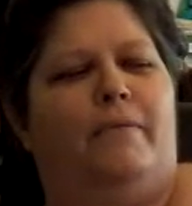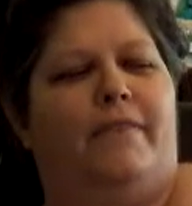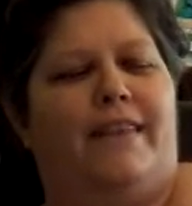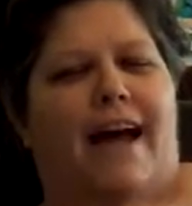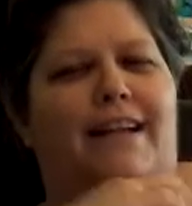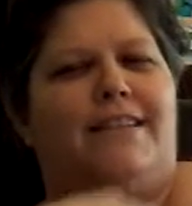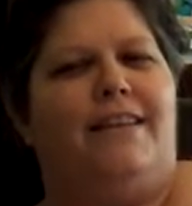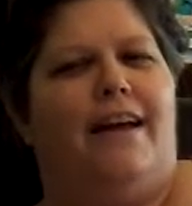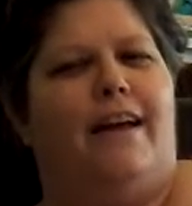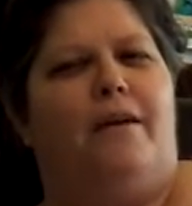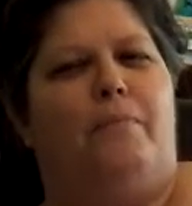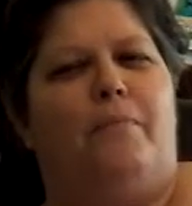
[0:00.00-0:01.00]
That's
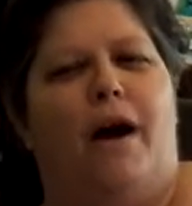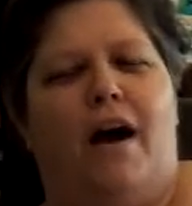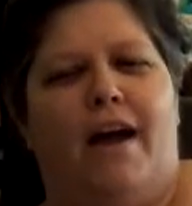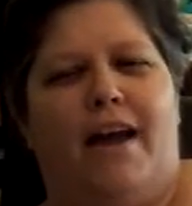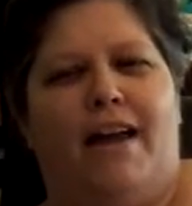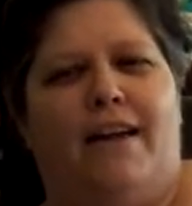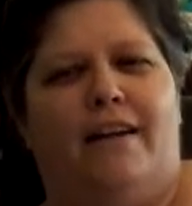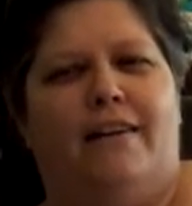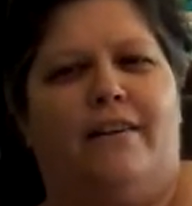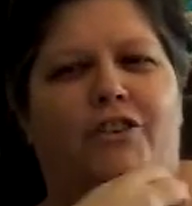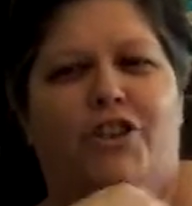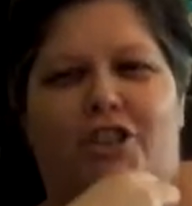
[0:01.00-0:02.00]
like my
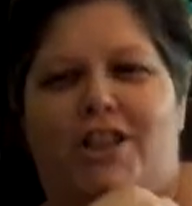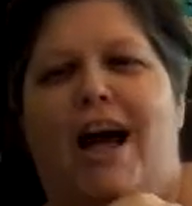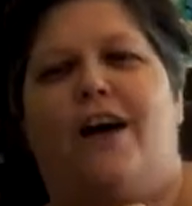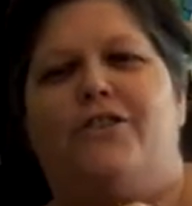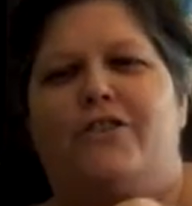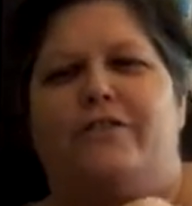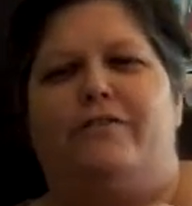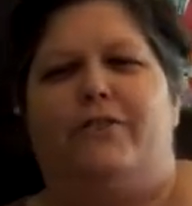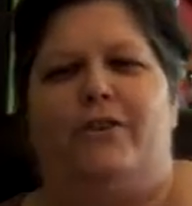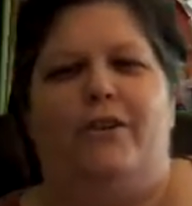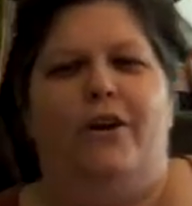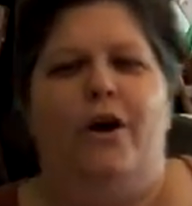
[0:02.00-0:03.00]
nostalgia
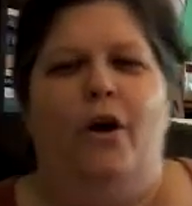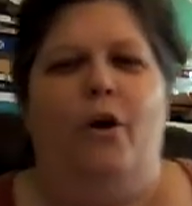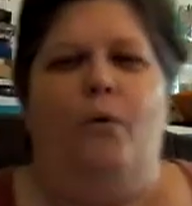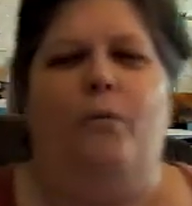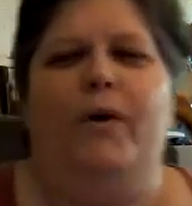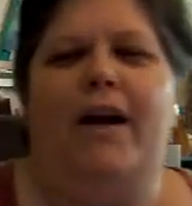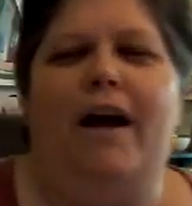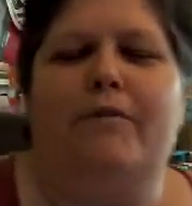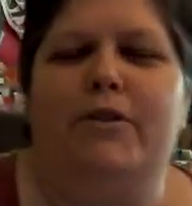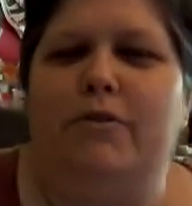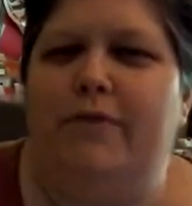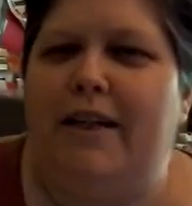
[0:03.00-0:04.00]
for when I
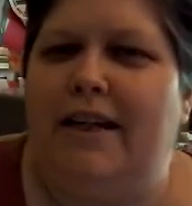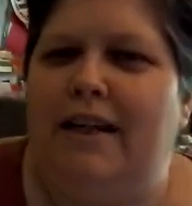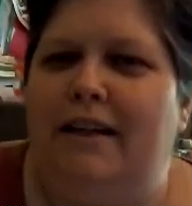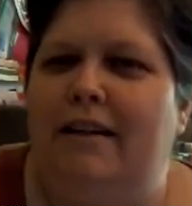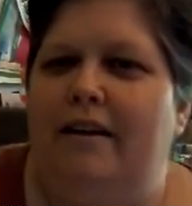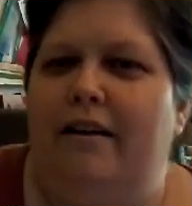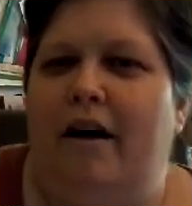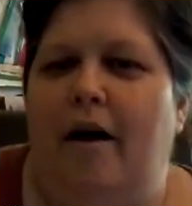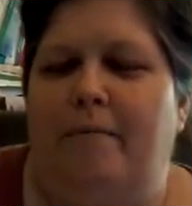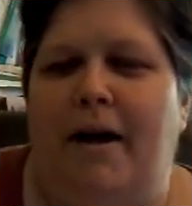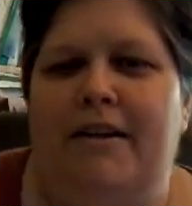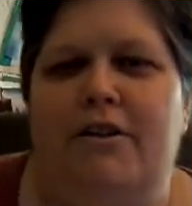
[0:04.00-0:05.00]
was reading.
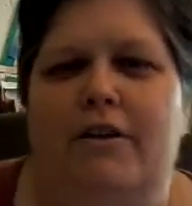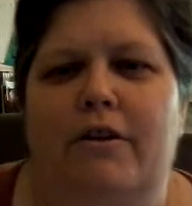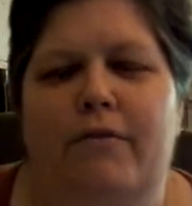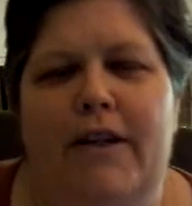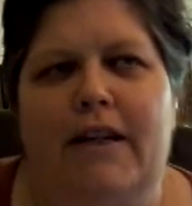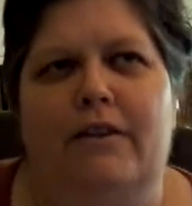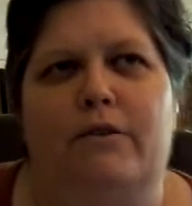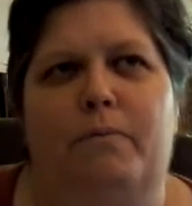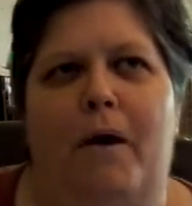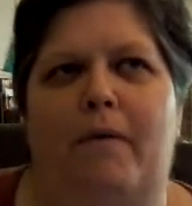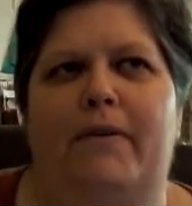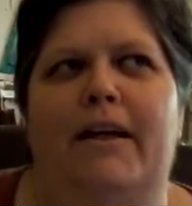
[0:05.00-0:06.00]
I started reading those
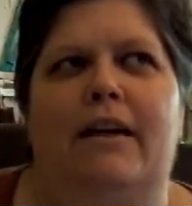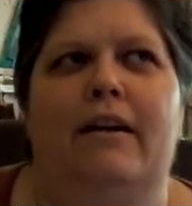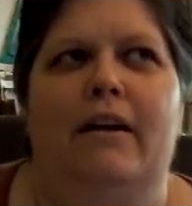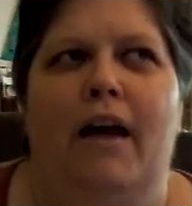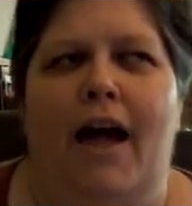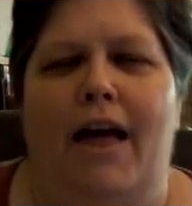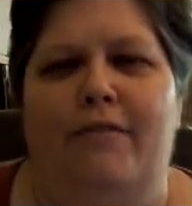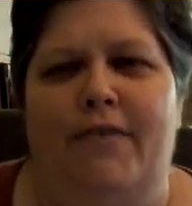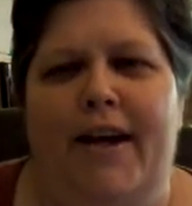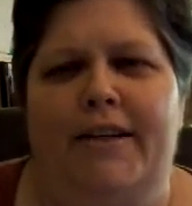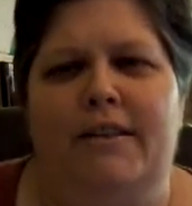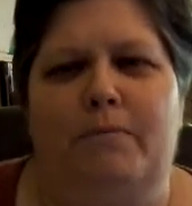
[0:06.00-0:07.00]
probably
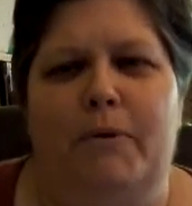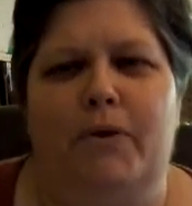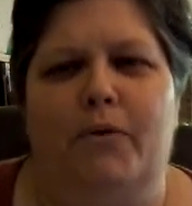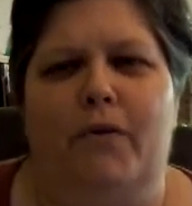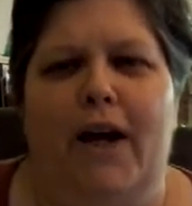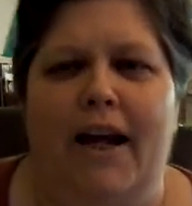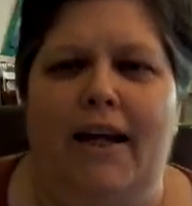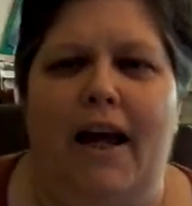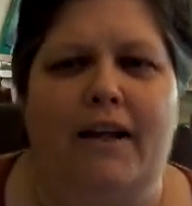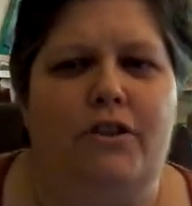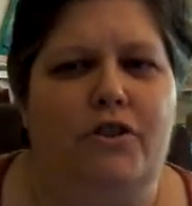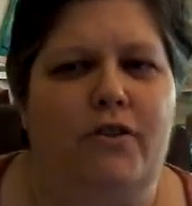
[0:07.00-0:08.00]
advanced middle grade
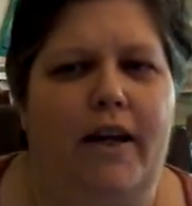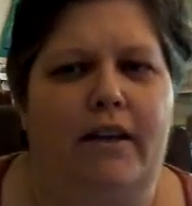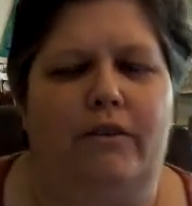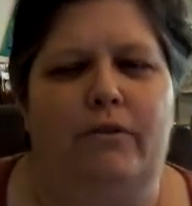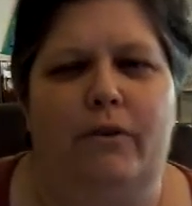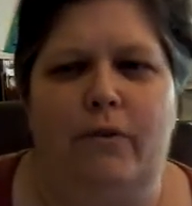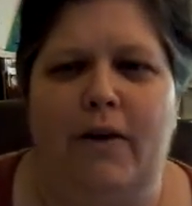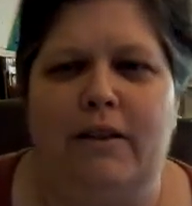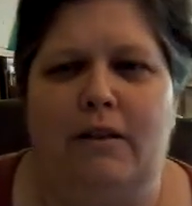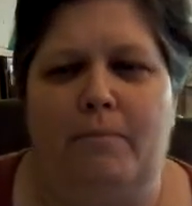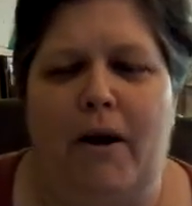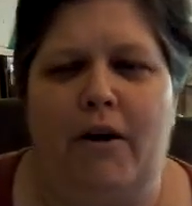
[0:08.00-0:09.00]
and straight through
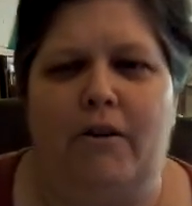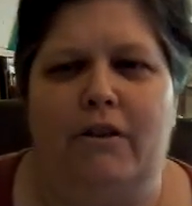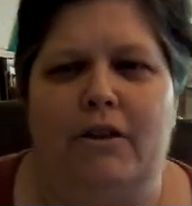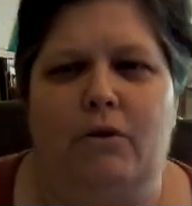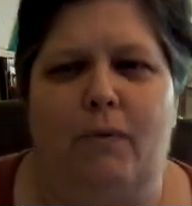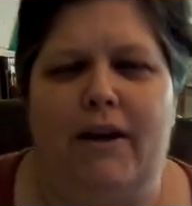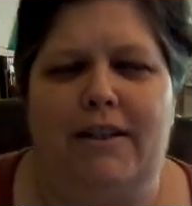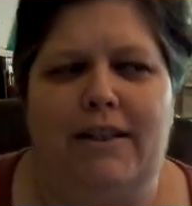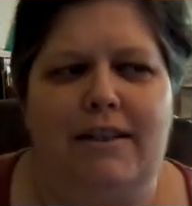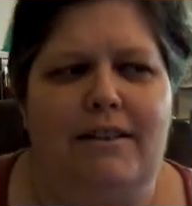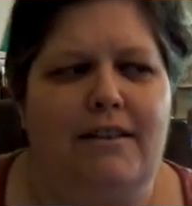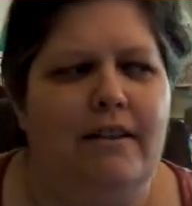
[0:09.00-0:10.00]
into my early
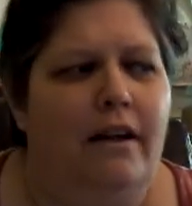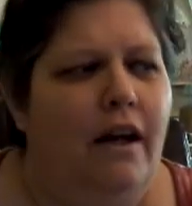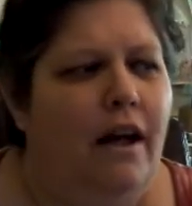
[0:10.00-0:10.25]
20s.